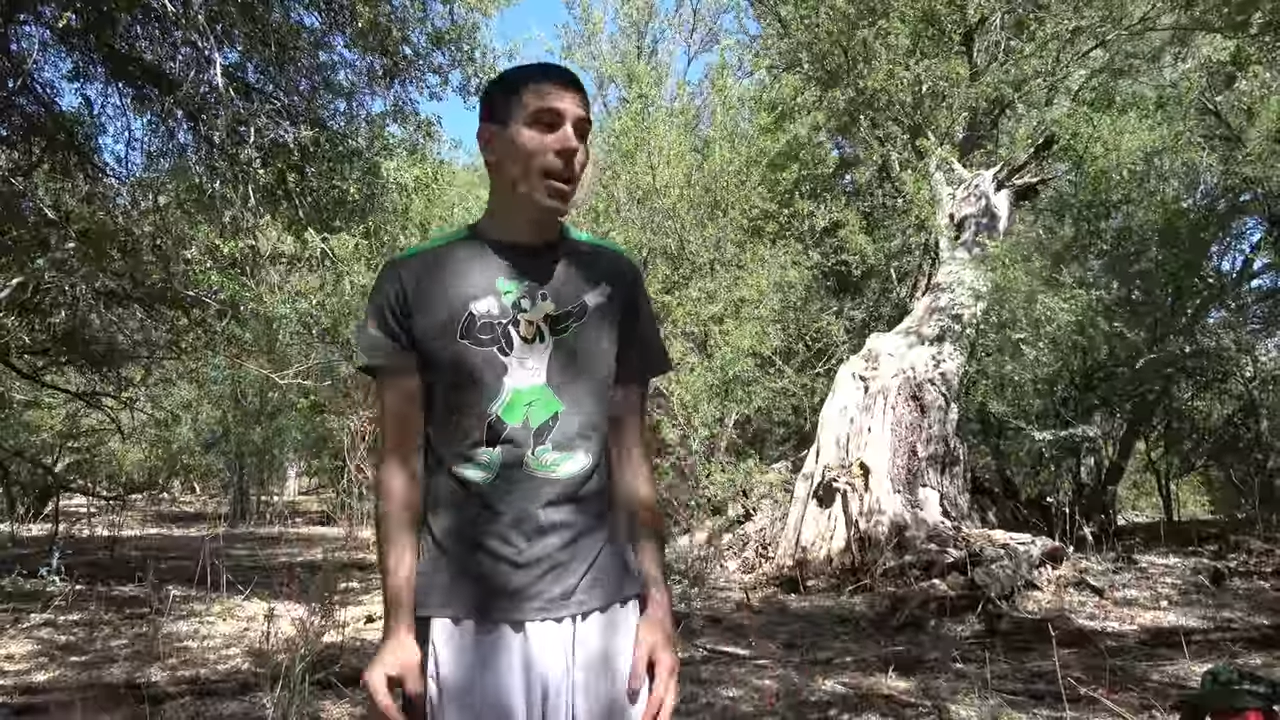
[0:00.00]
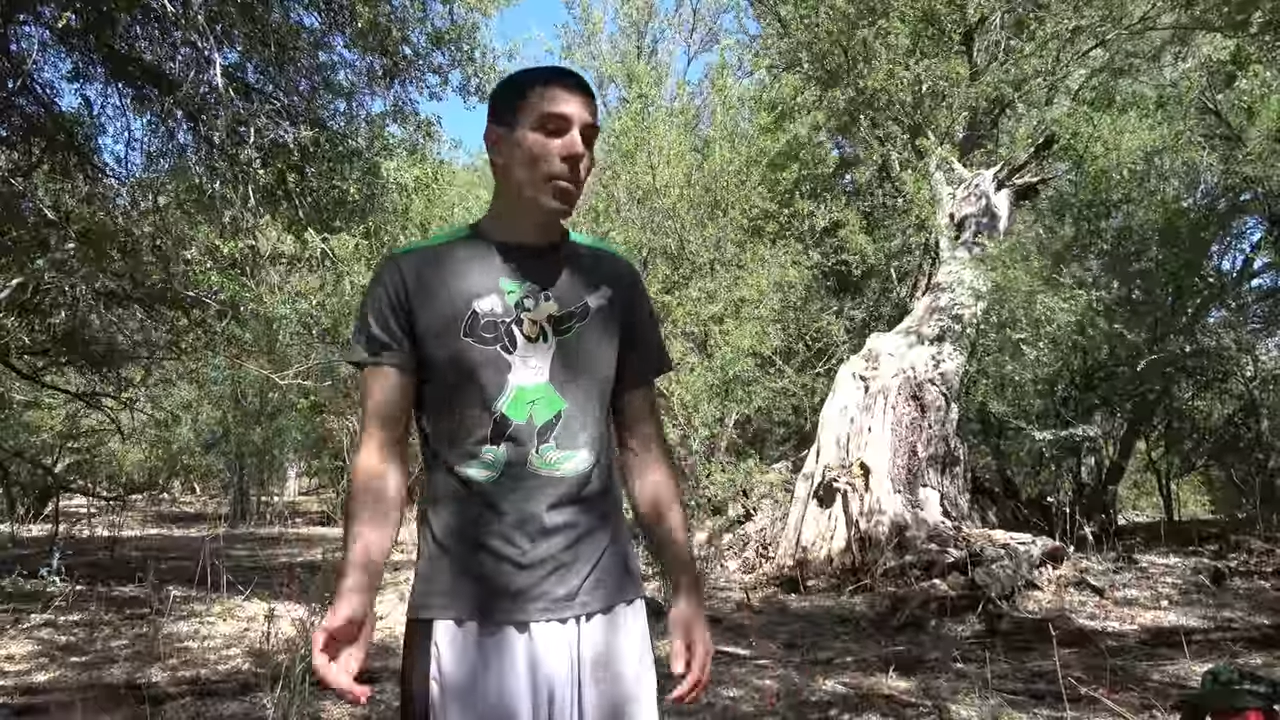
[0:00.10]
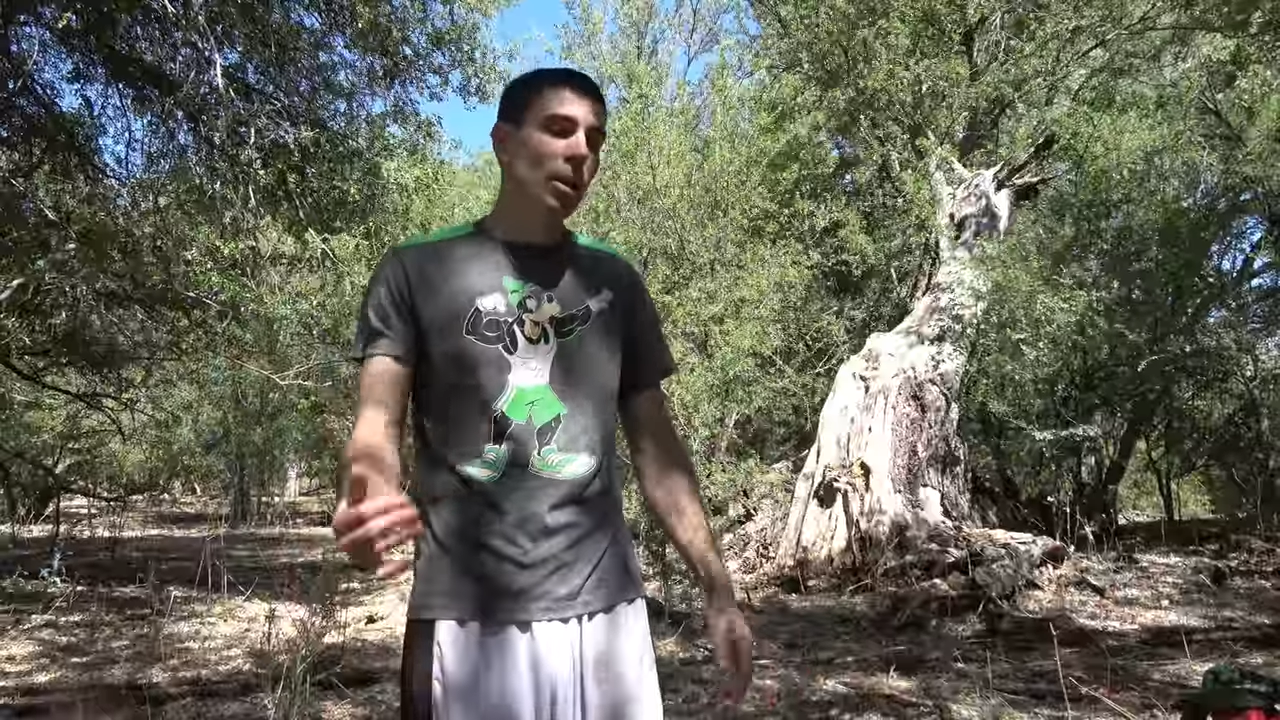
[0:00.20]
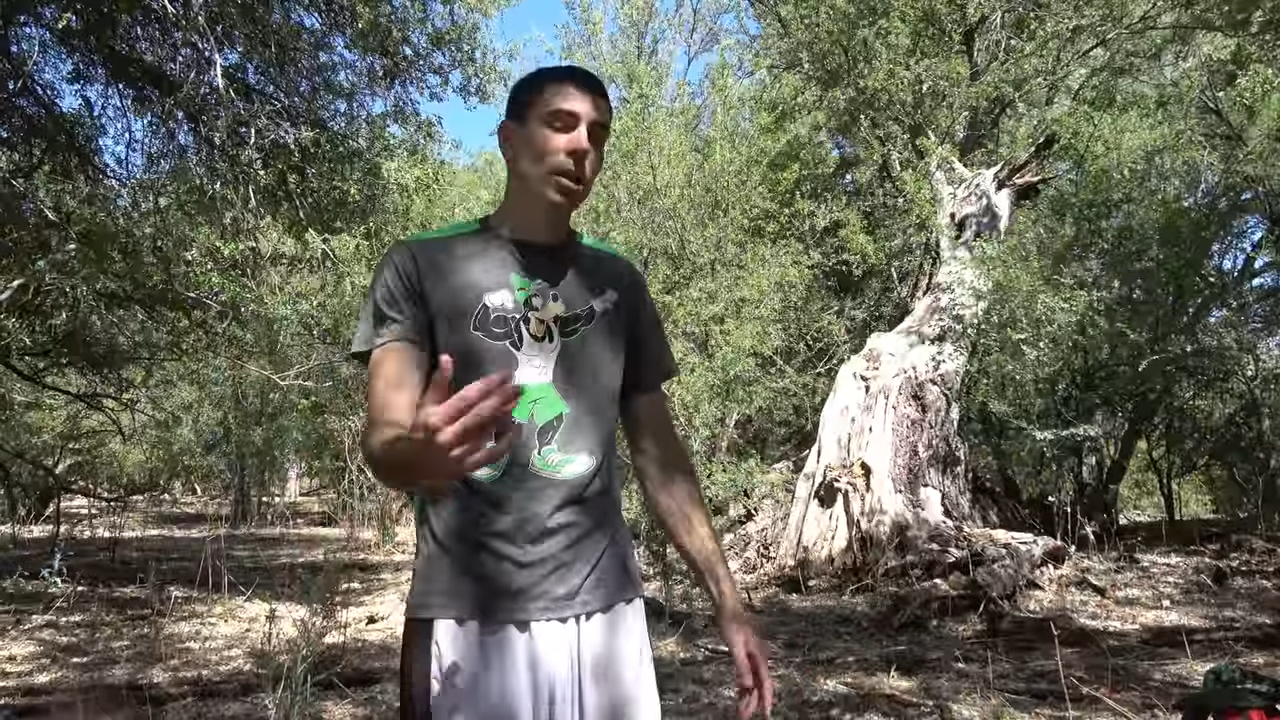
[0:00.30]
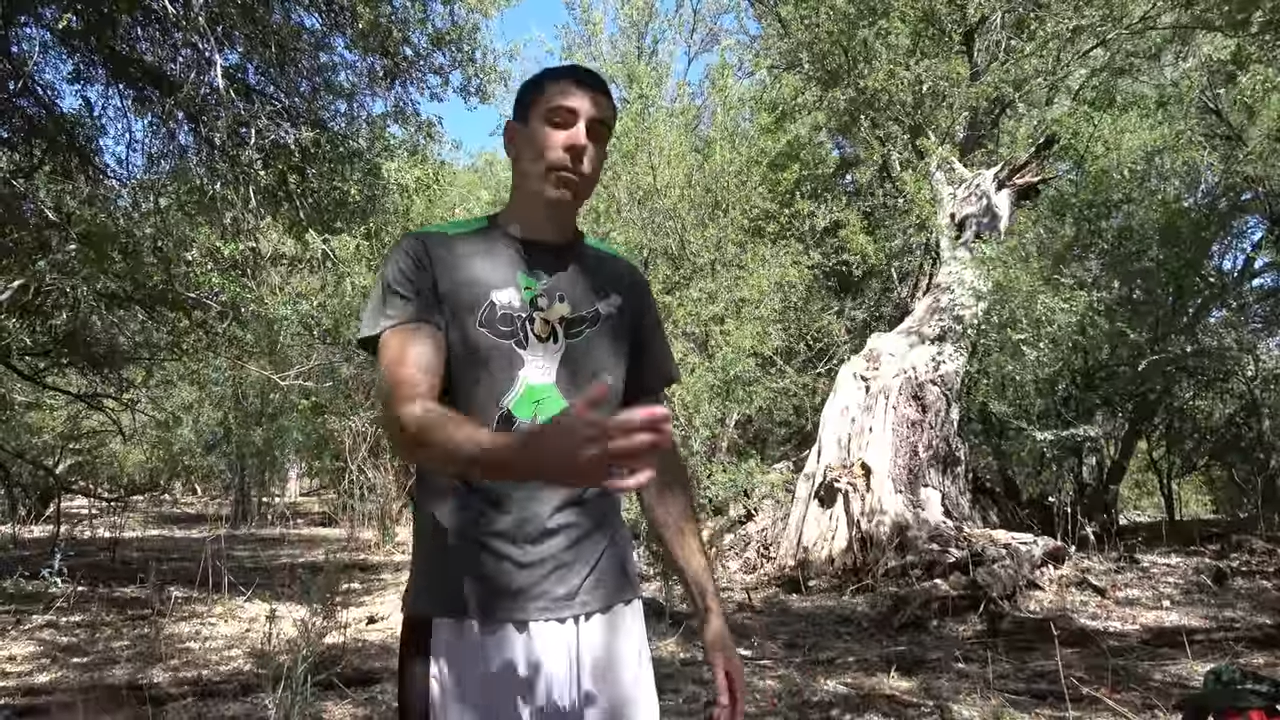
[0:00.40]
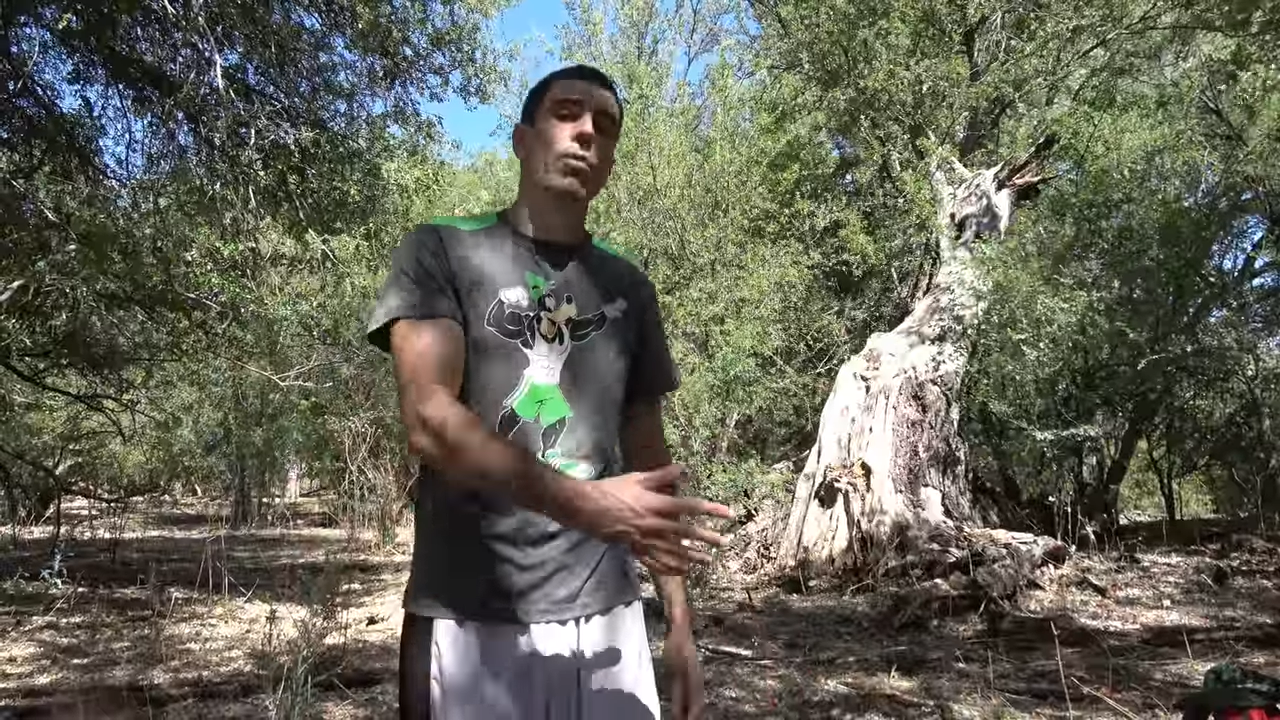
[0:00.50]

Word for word: then I'm gonna live